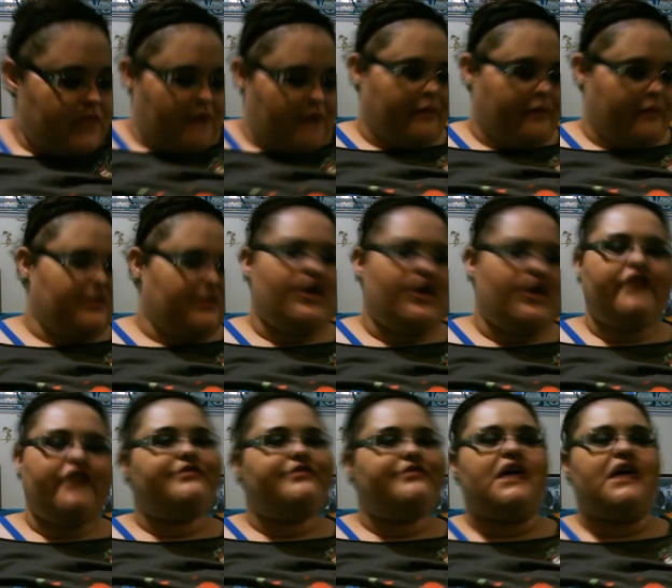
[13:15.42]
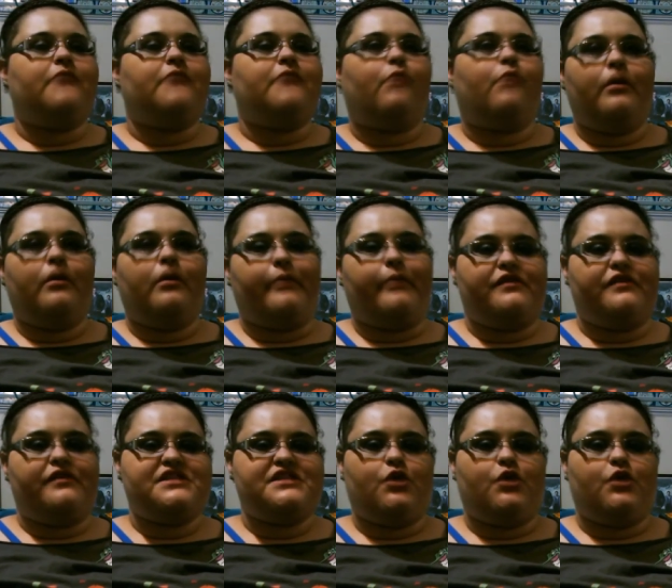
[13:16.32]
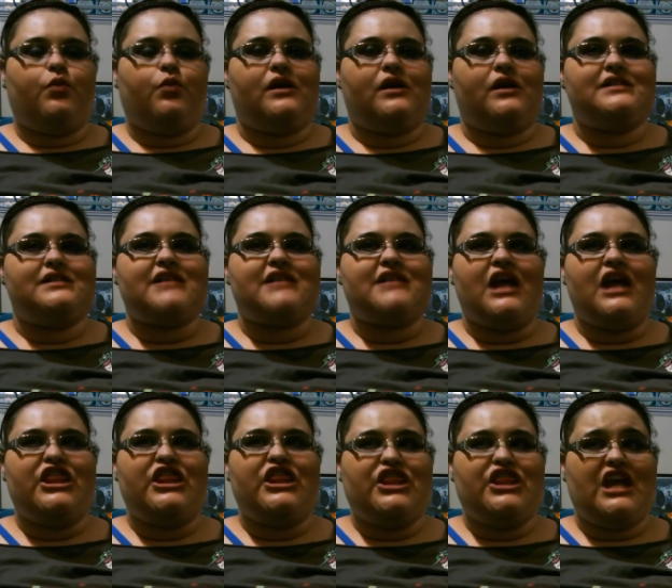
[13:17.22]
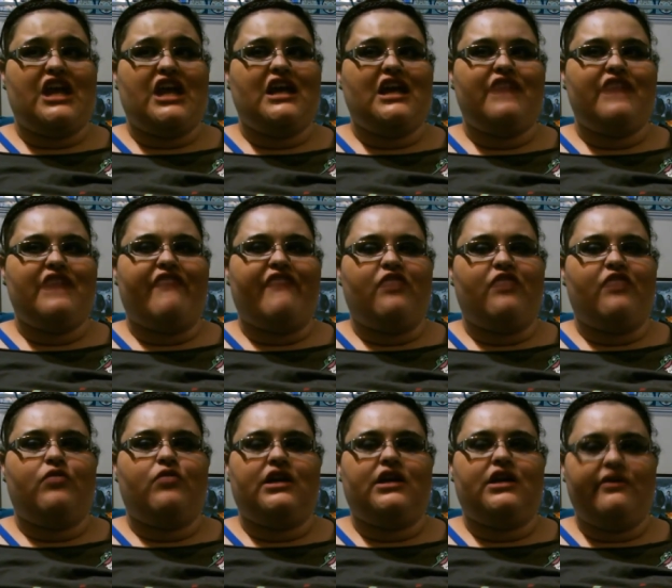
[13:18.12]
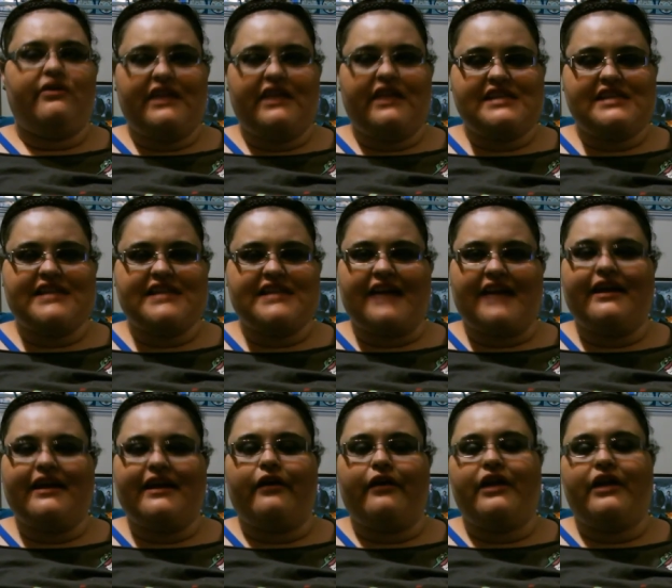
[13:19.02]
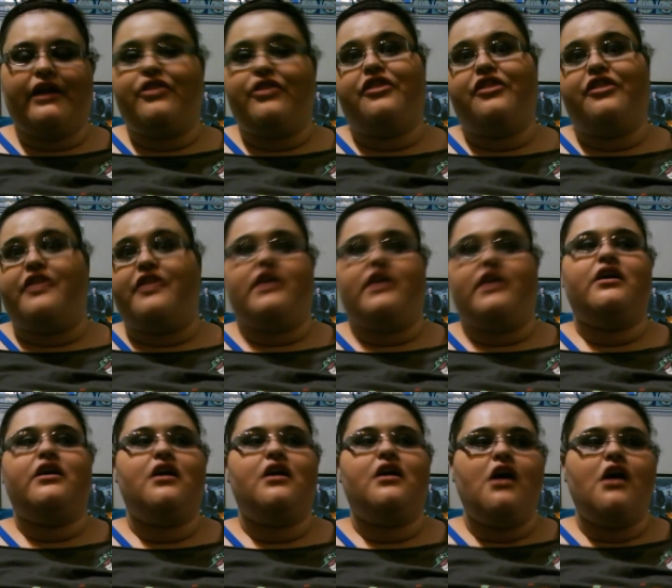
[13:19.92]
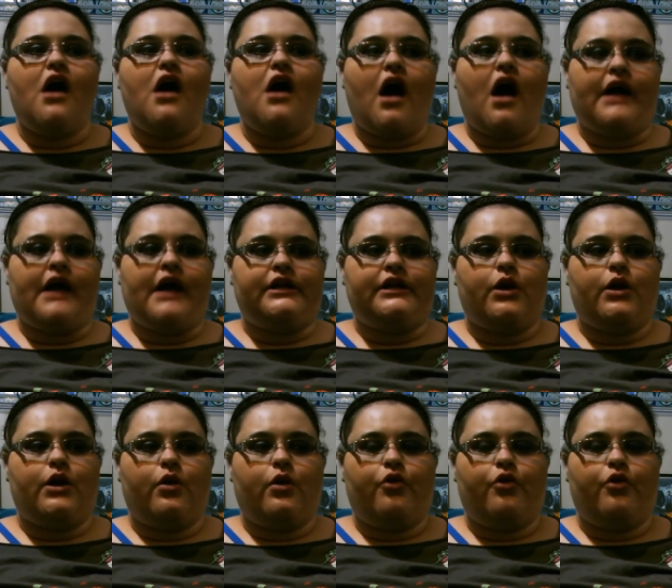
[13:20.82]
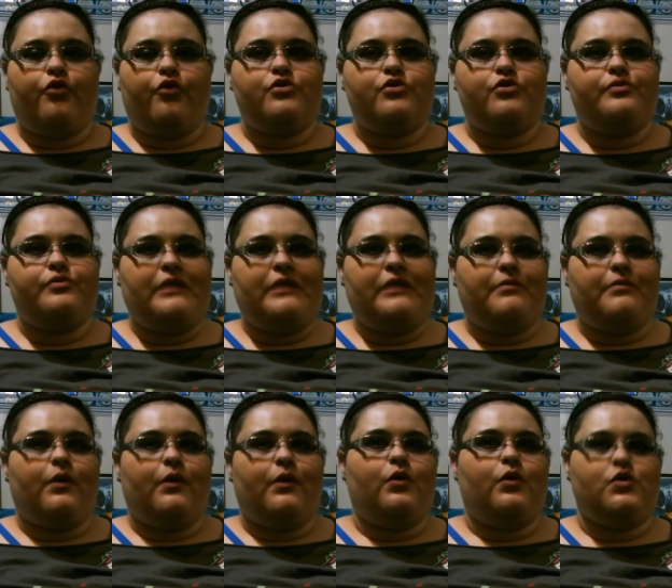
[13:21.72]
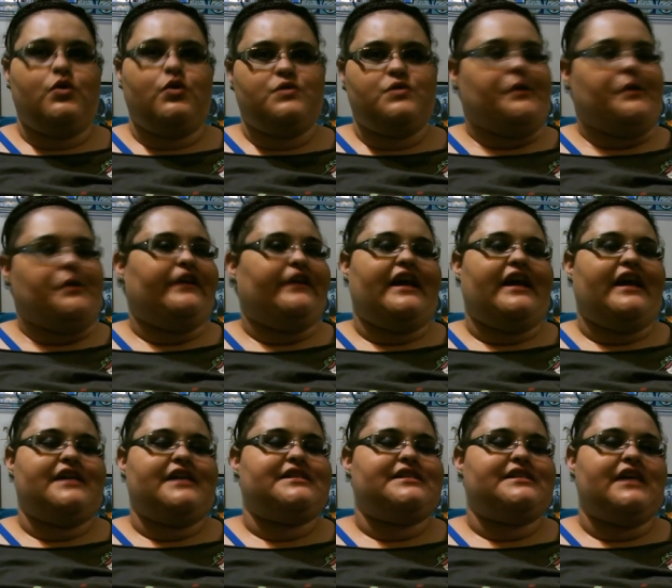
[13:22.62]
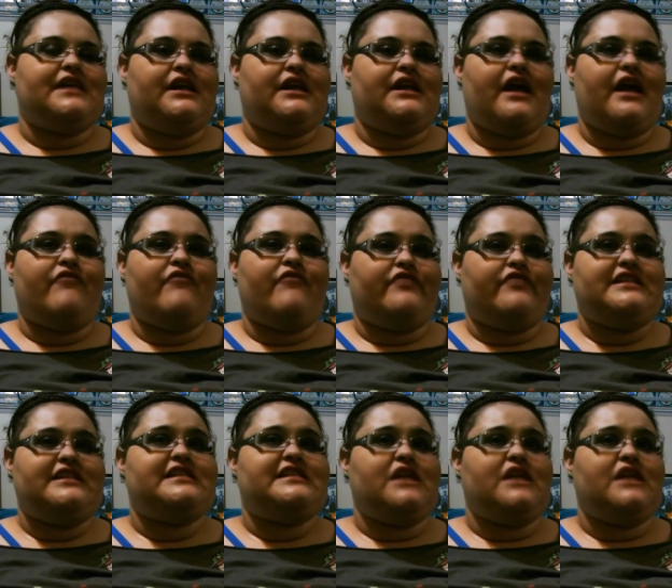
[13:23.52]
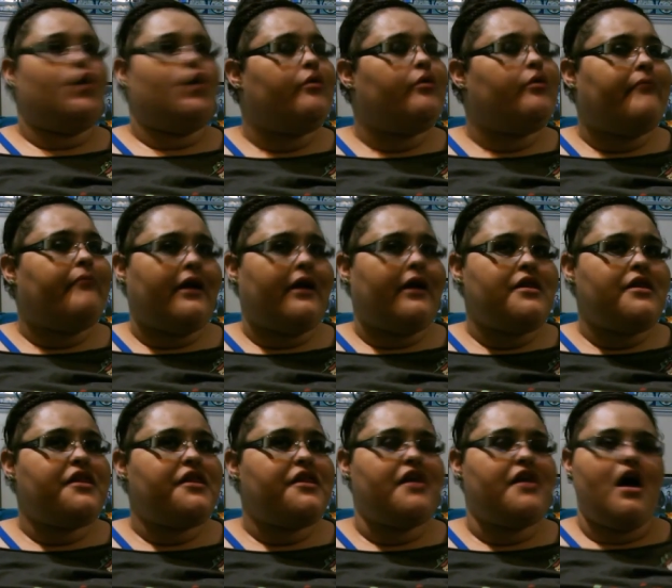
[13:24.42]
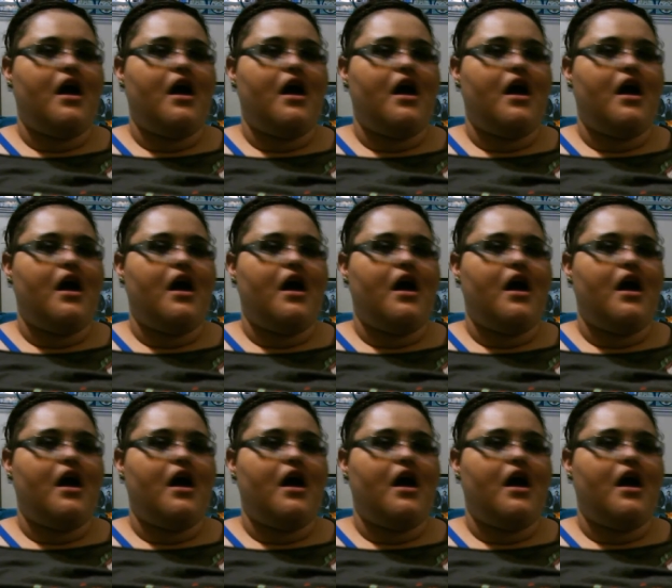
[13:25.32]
I probably could have done more birthstone ones. I think if I really, really sat down and think, I know people whose birthday is in every single month.